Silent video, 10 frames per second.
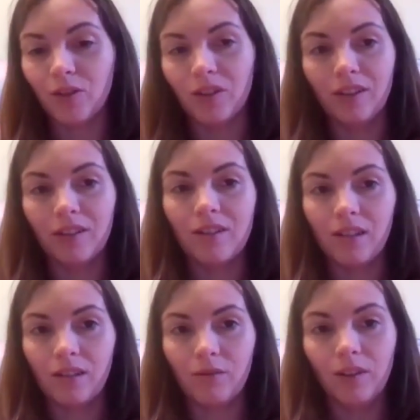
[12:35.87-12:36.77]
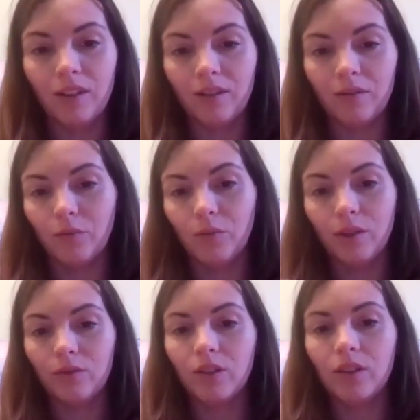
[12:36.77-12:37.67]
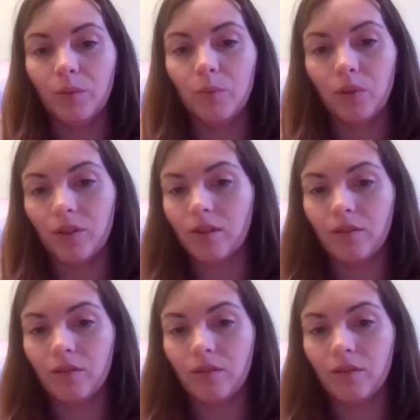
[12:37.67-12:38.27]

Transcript: So I think it's really one of the key points.